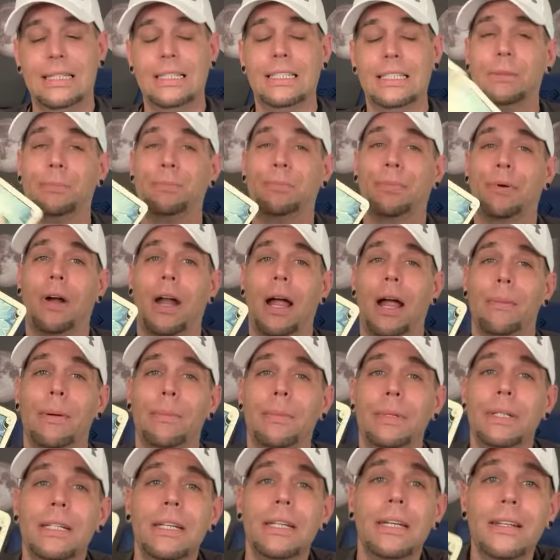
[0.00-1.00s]
It's
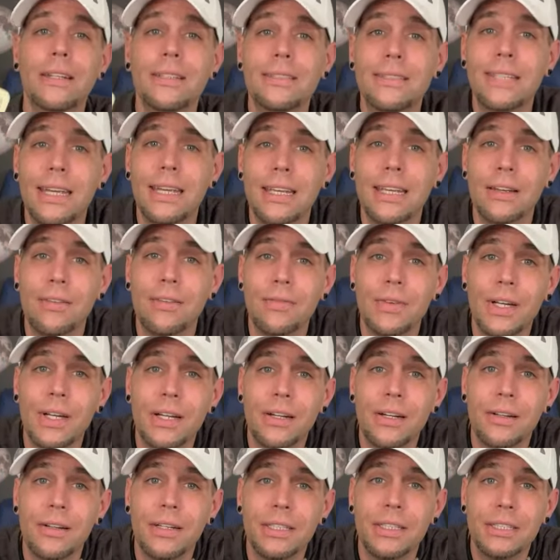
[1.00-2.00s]
probably going to take a
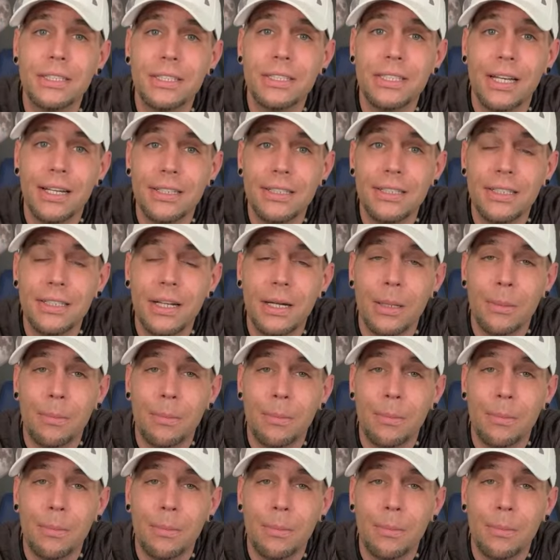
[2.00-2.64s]
very sudden,